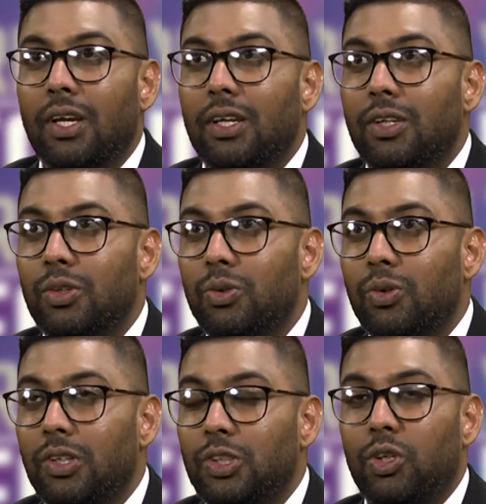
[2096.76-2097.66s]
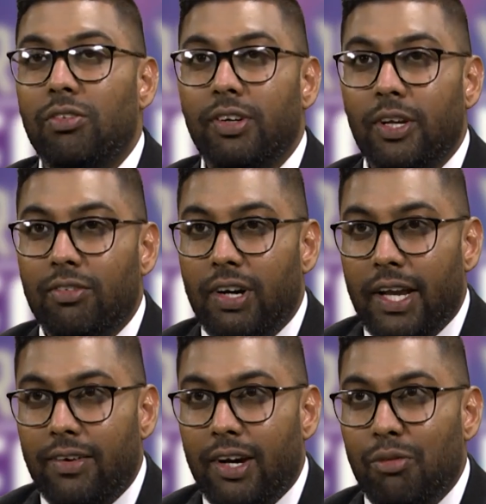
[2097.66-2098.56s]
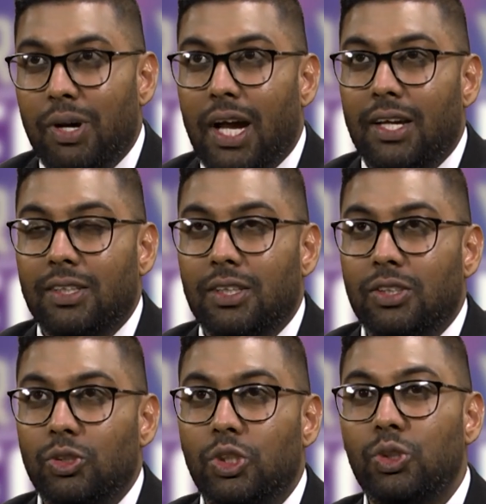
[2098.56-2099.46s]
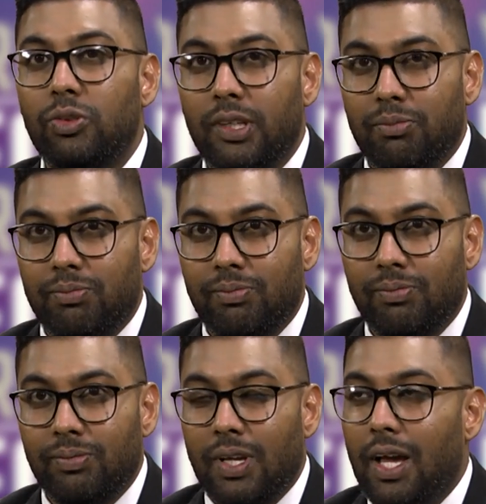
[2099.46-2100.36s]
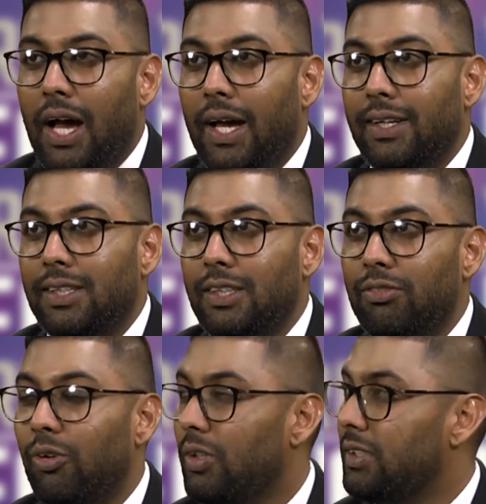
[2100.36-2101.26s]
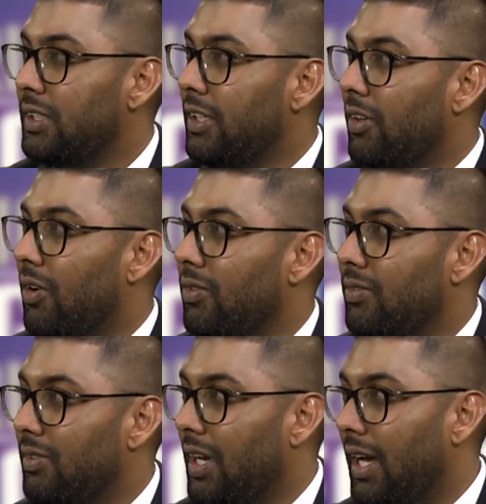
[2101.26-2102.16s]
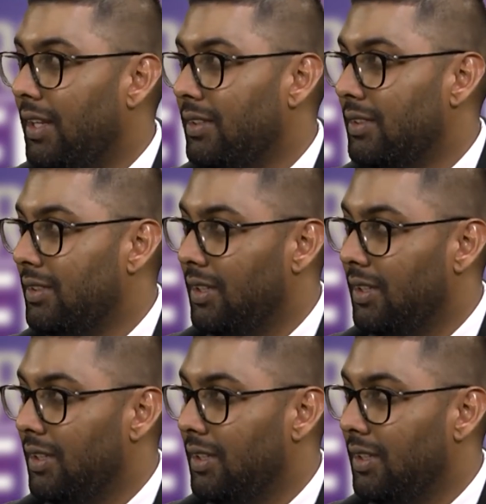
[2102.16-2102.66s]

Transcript: you draw for your firearm and you shoot him, and he falls to the ground, and